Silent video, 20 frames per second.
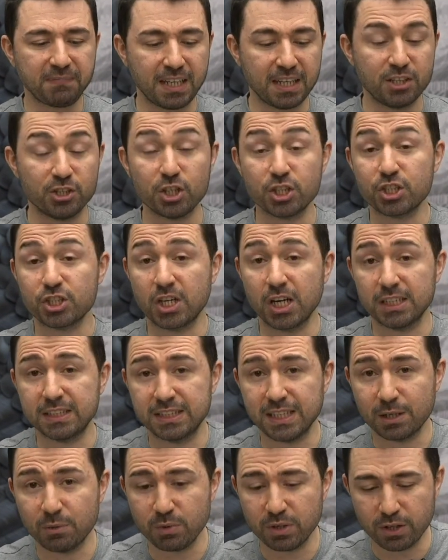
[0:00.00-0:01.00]

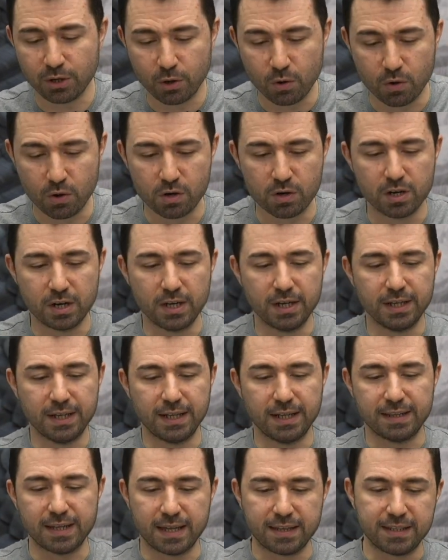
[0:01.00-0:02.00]
discussing with her
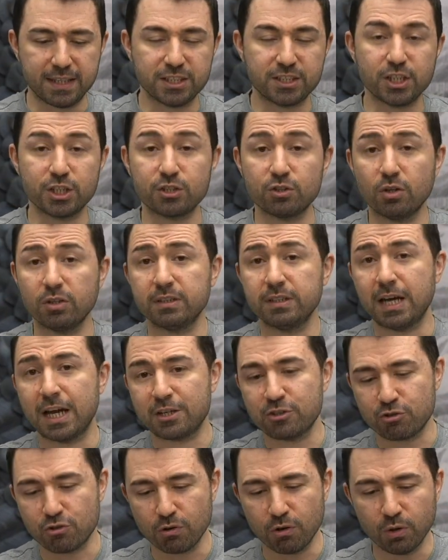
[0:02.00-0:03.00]
that this is not
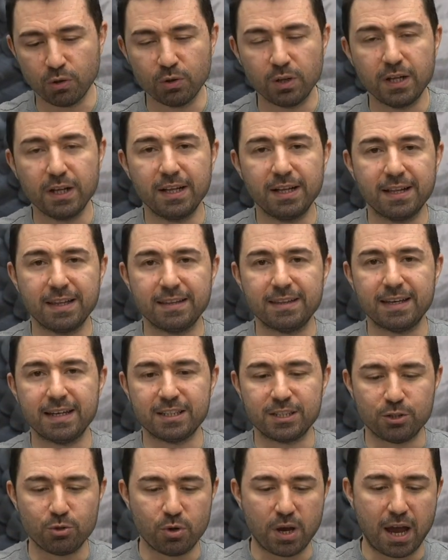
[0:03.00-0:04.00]
natural,
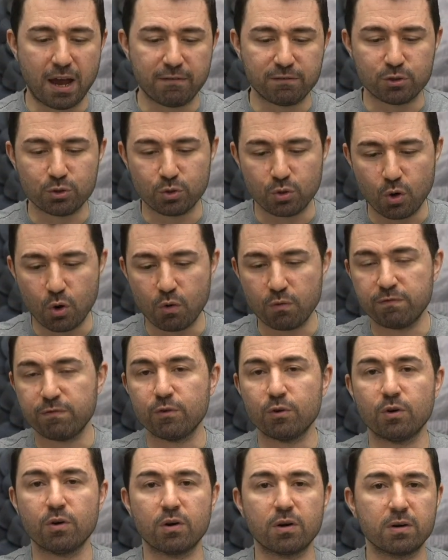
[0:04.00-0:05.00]
that you have to go
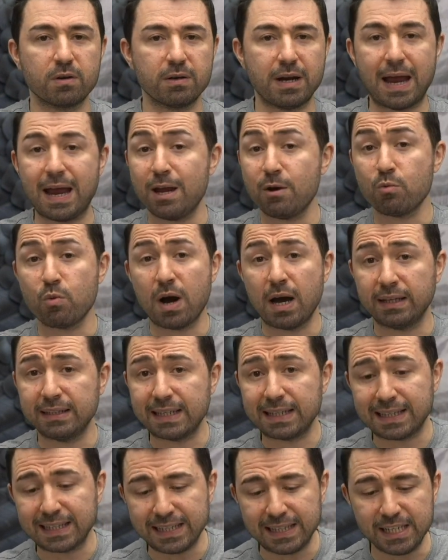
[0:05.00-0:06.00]
for A1
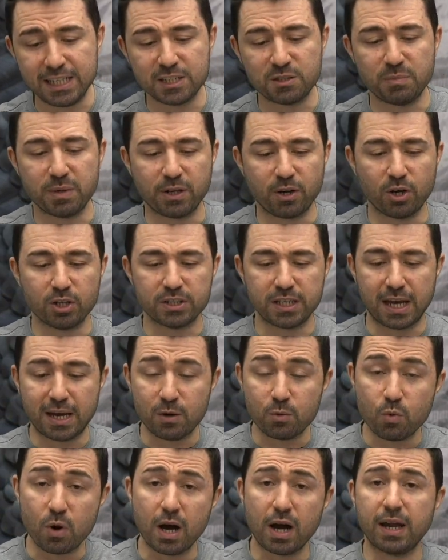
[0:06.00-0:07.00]
at least, because
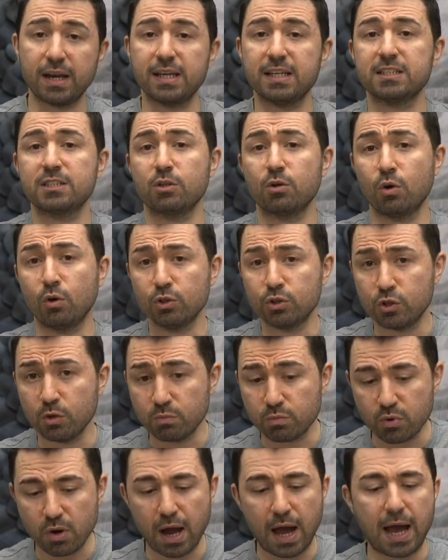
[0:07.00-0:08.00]
A1 is also
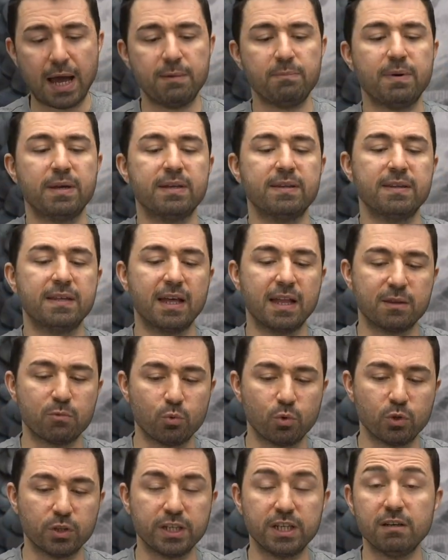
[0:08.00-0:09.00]
bright, but that
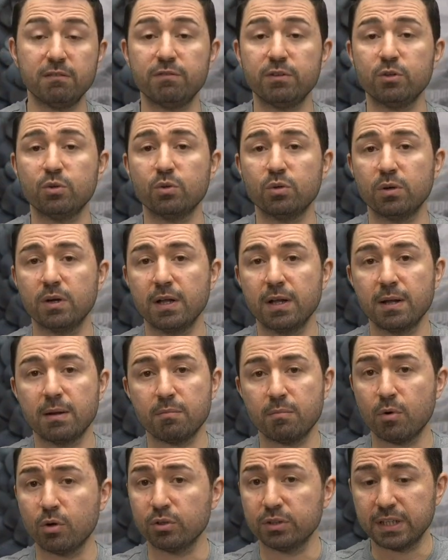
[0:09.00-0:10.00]
will give you
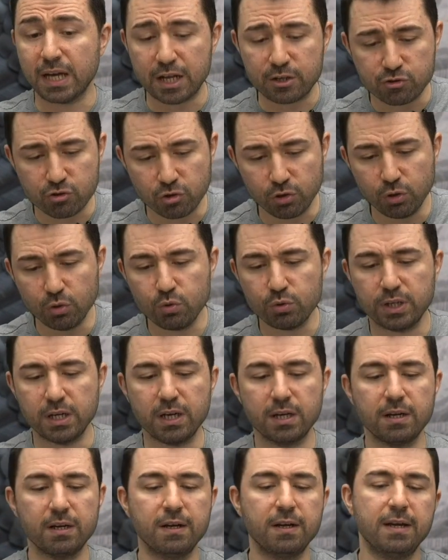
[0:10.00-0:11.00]
more natural
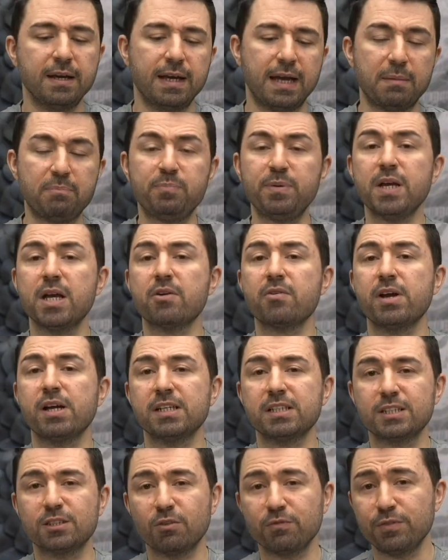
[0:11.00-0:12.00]
looking
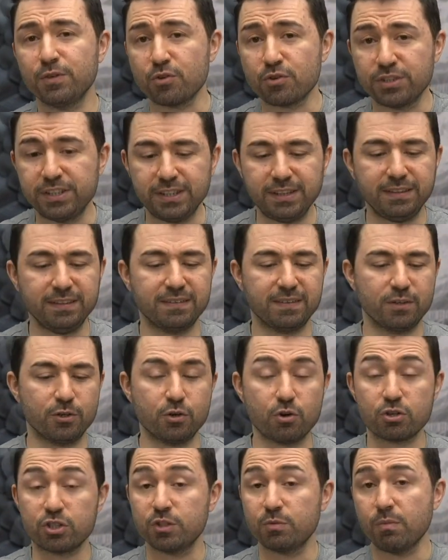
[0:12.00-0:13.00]
appearance of your teeth and
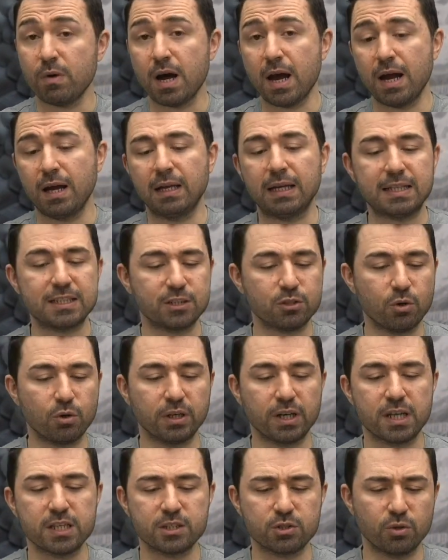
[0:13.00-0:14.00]
your smile, and so
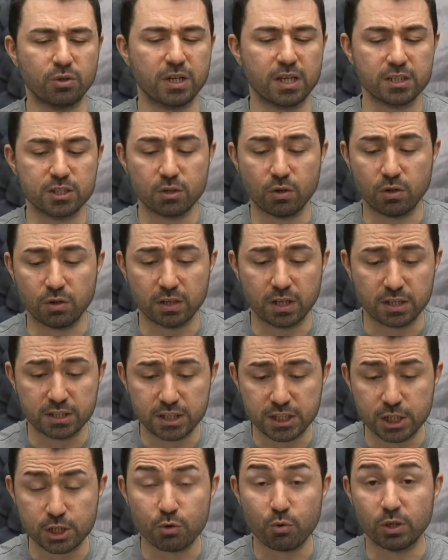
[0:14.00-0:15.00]
on and so on and so on. And
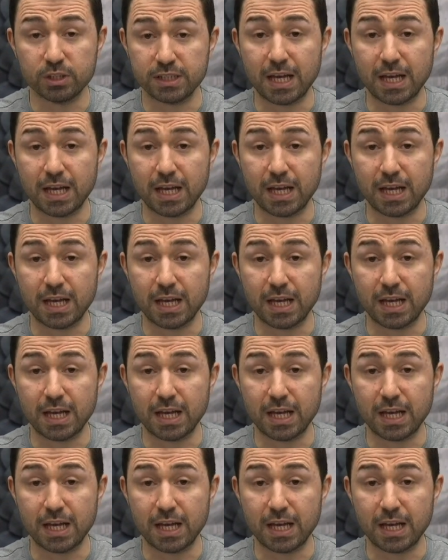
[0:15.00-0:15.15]
she was